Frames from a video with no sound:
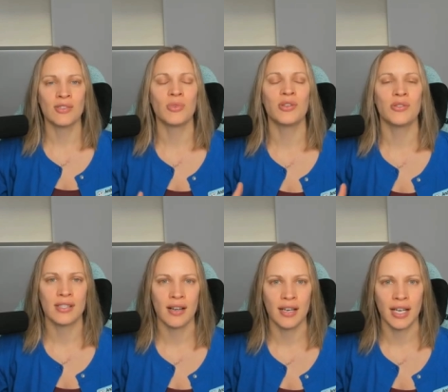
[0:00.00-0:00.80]
with your
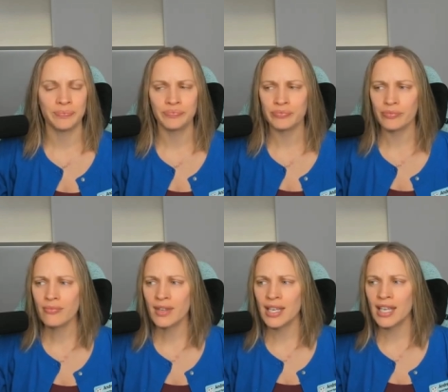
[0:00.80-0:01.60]
studying.
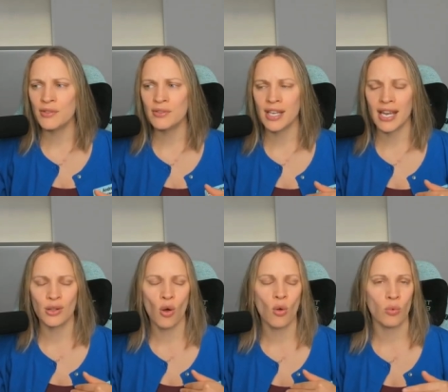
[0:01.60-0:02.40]
If you take
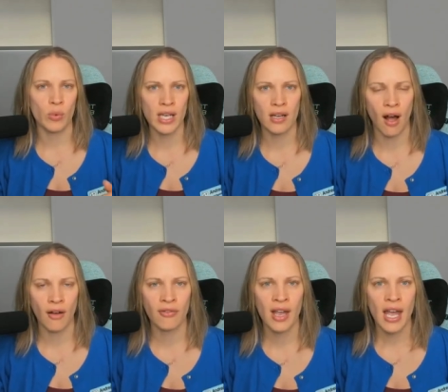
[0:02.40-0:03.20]
the whole week
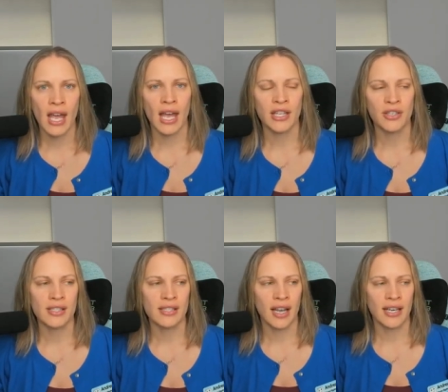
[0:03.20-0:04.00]
off and you
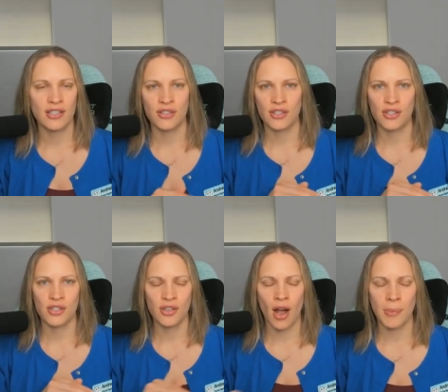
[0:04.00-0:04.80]
decide to just
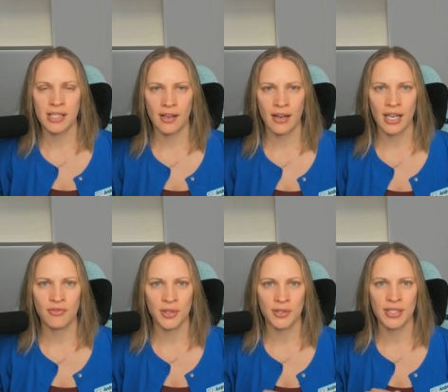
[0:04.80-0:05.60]
stop studying
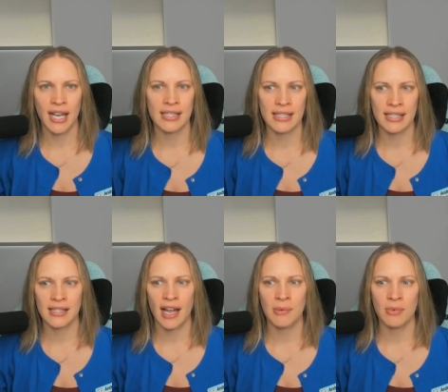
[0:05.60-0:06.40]
for your tests,
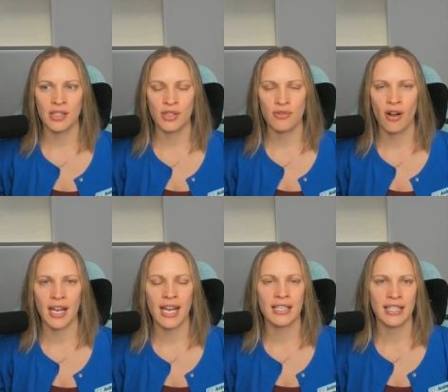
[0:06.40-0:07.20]
assignments, you're not
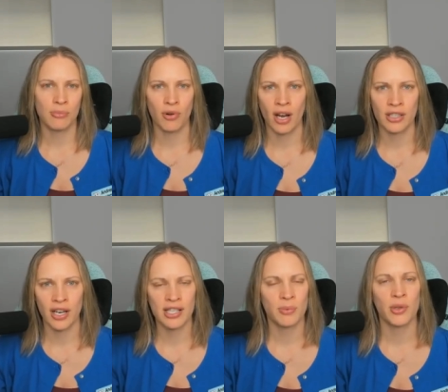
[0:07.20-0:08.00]
handing in
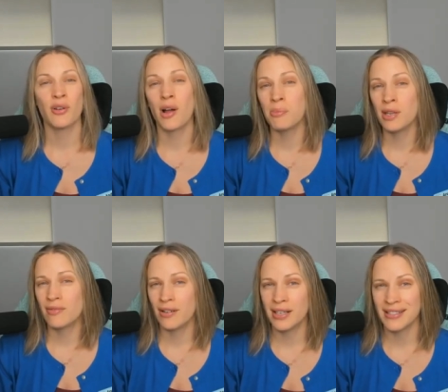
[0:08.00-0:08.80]
projects, well, you're not being
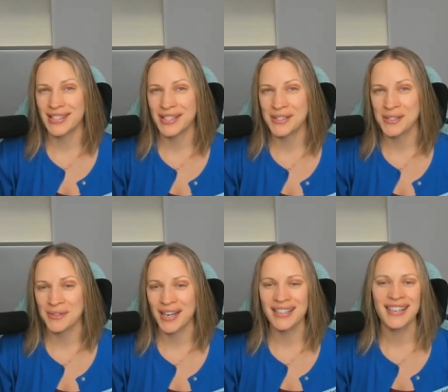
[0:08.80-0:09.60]
very consistent, right?